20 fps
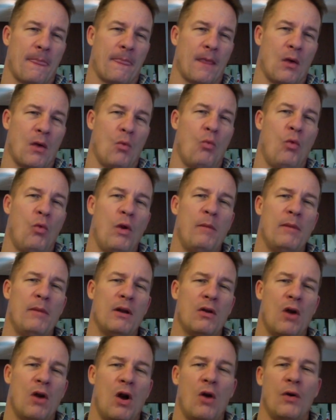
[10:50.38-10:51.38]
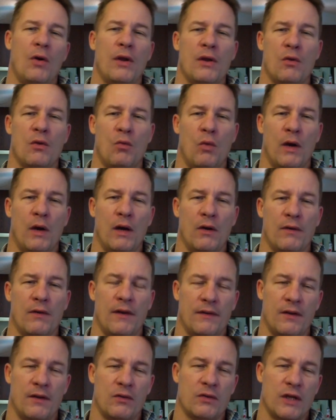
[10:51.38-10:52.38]
women are already aware
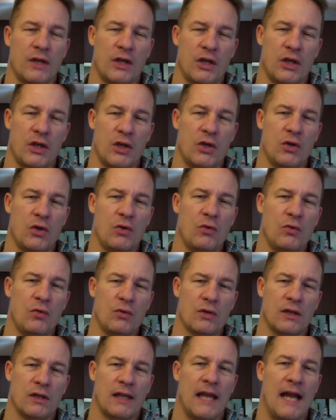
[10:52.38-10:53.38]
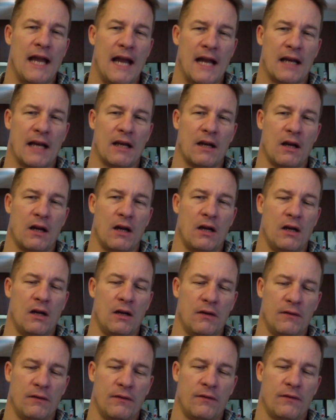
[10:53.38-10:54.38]
that there's a huge lack
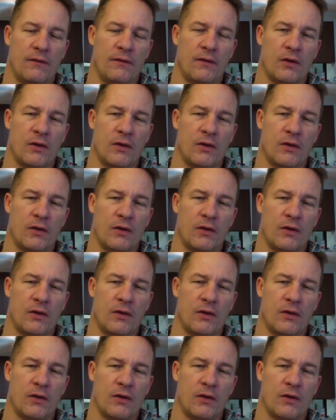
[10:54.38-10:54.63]
of